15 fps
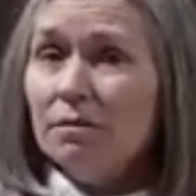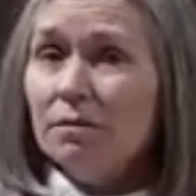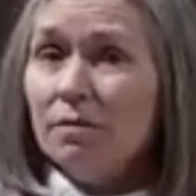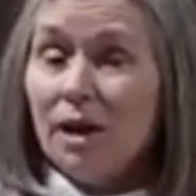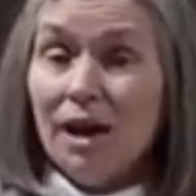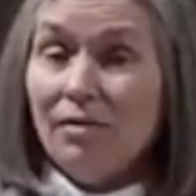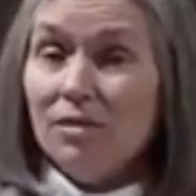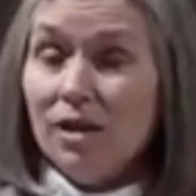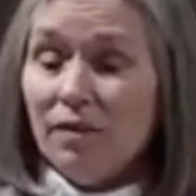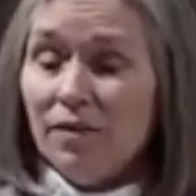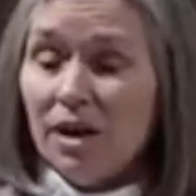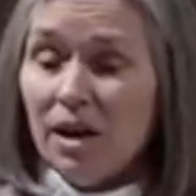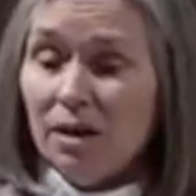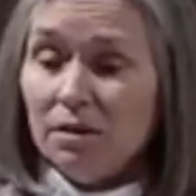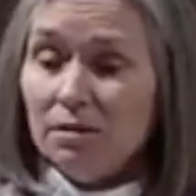I've done
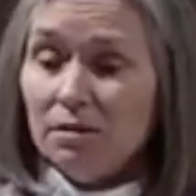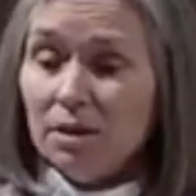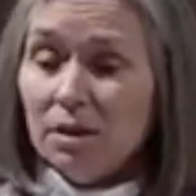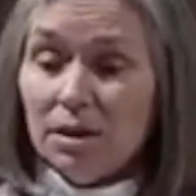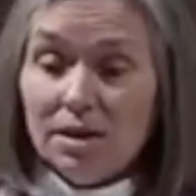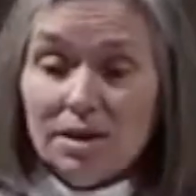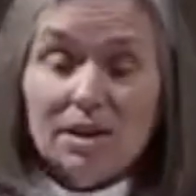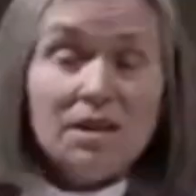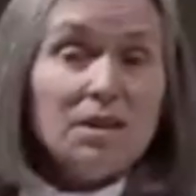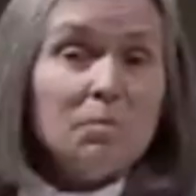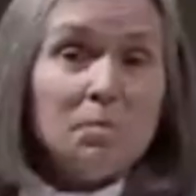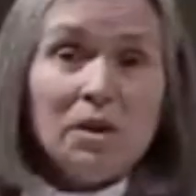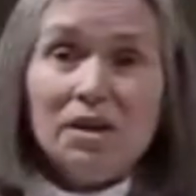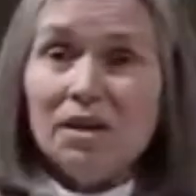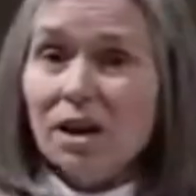that. Didn't
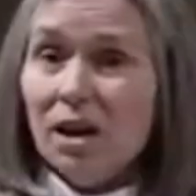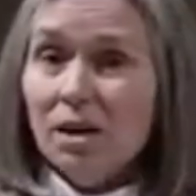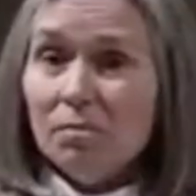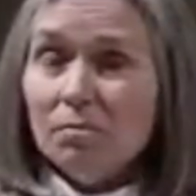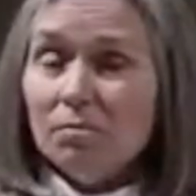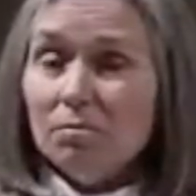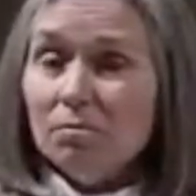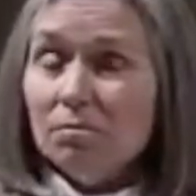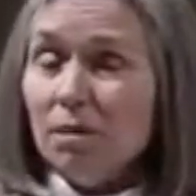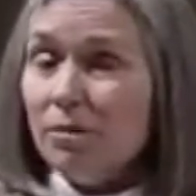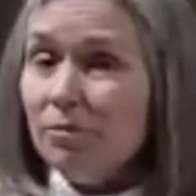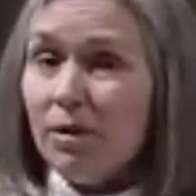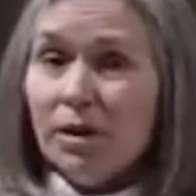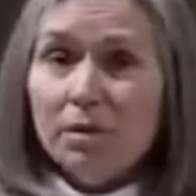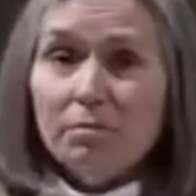speak up,
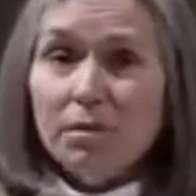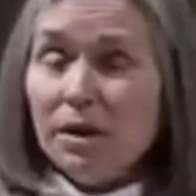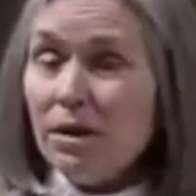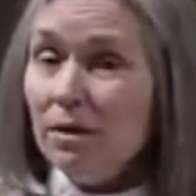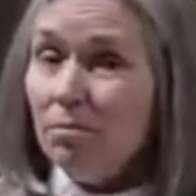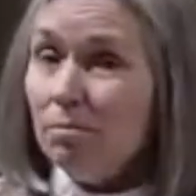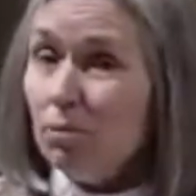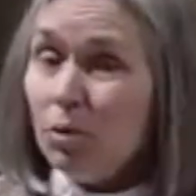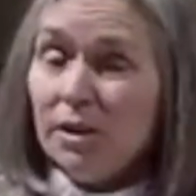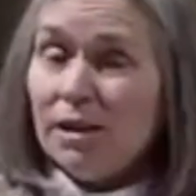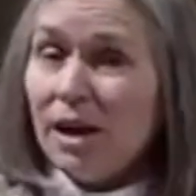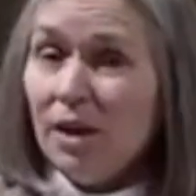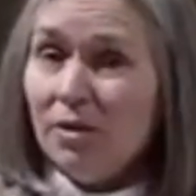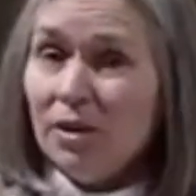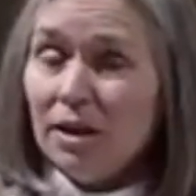afraid of being put
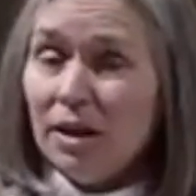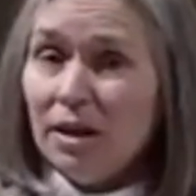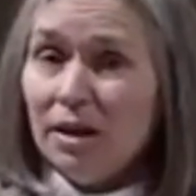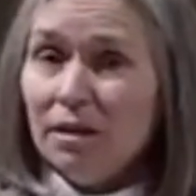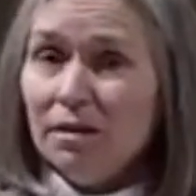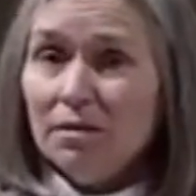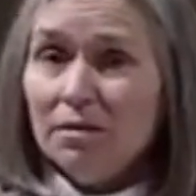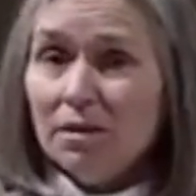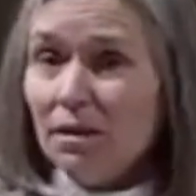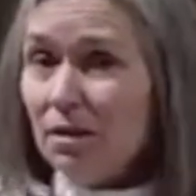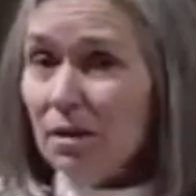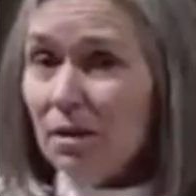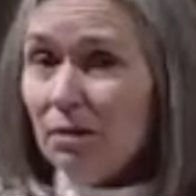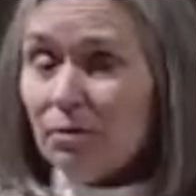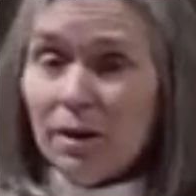down again,
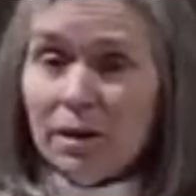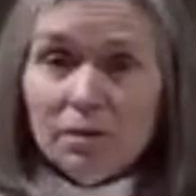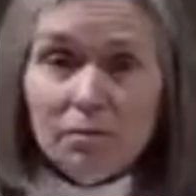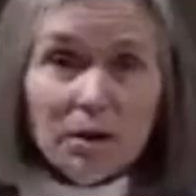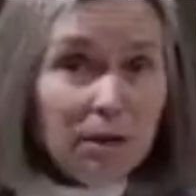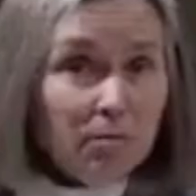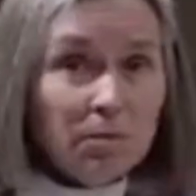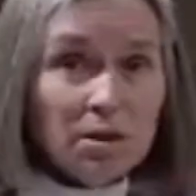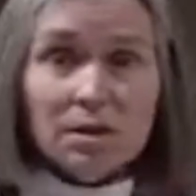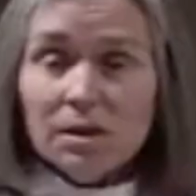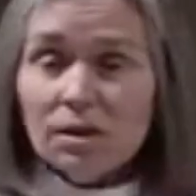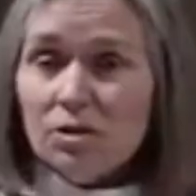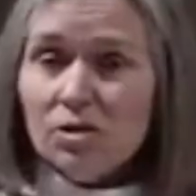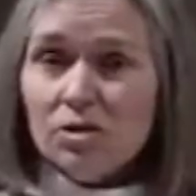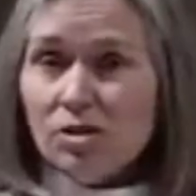afraid of being
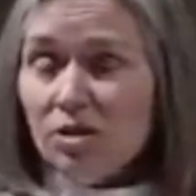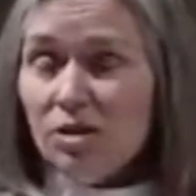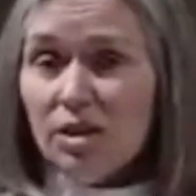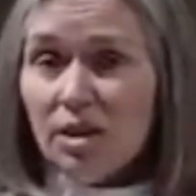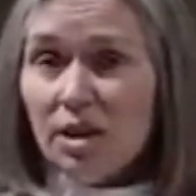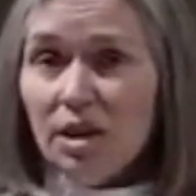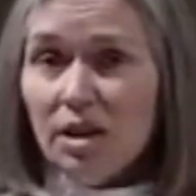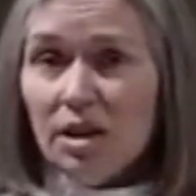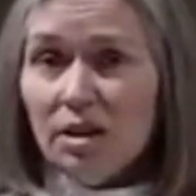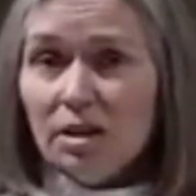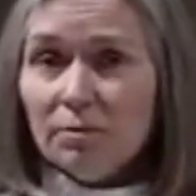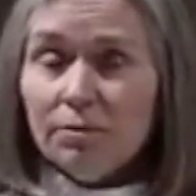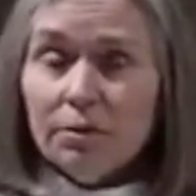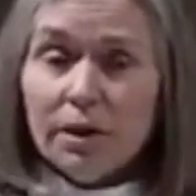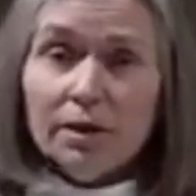misunderstood again,
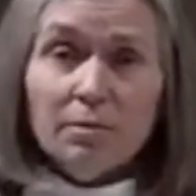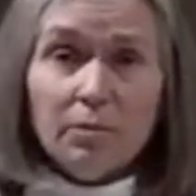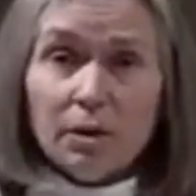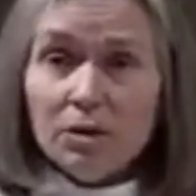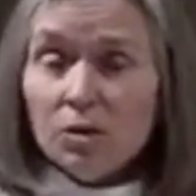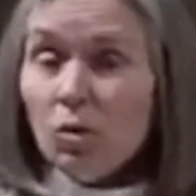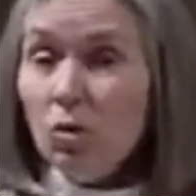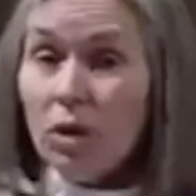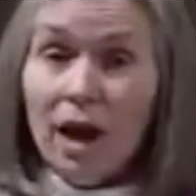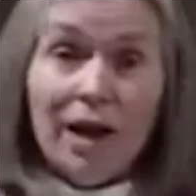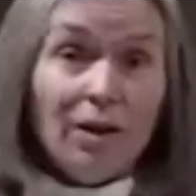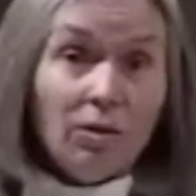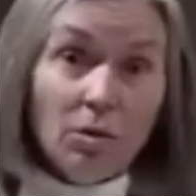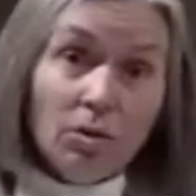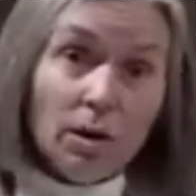afraid of being told I don't
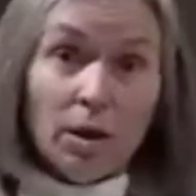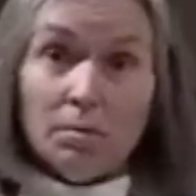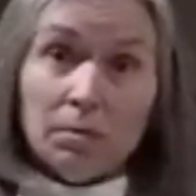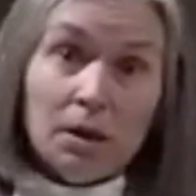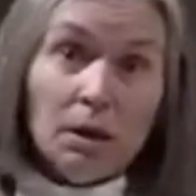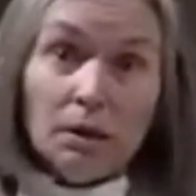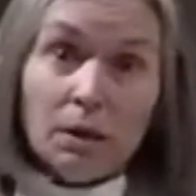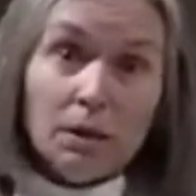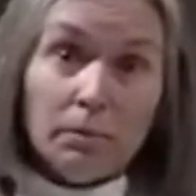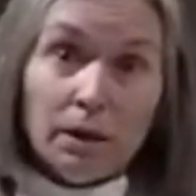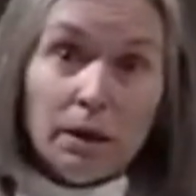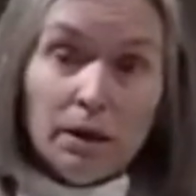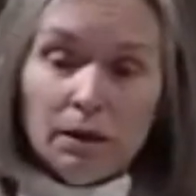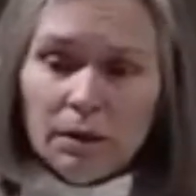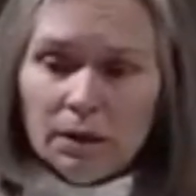know what I'm talking
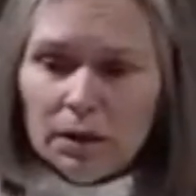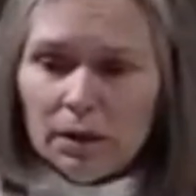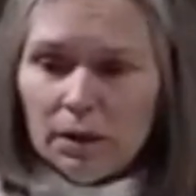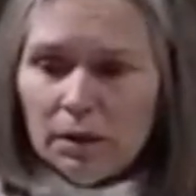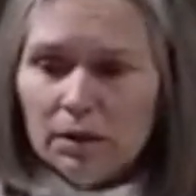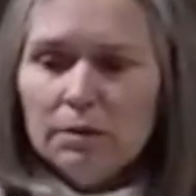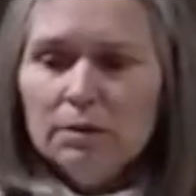about again.